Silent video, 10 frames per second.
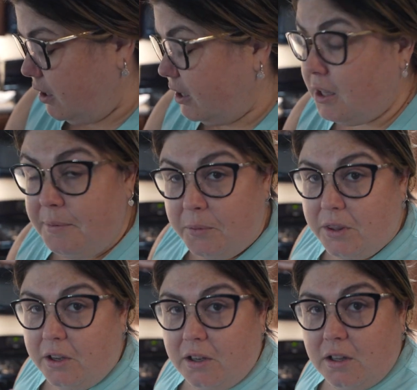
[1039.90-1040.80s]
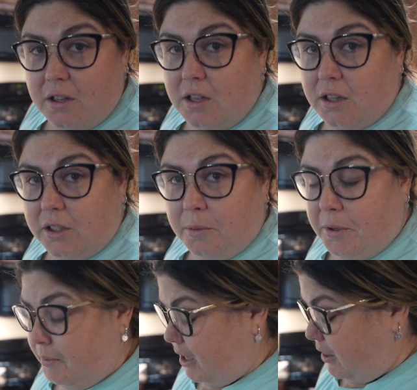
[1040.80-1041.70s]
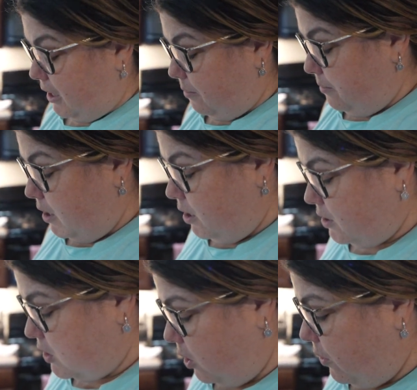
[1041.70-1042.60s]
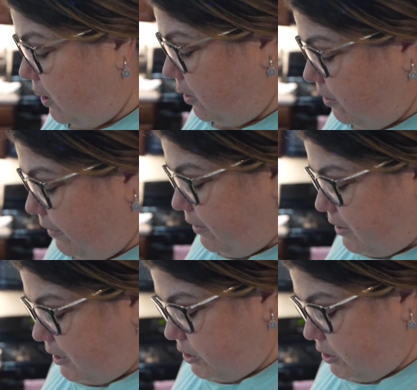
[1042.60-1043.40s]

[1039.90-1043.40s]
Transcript: Keeping with the Little Mermaid theme. So another thing that they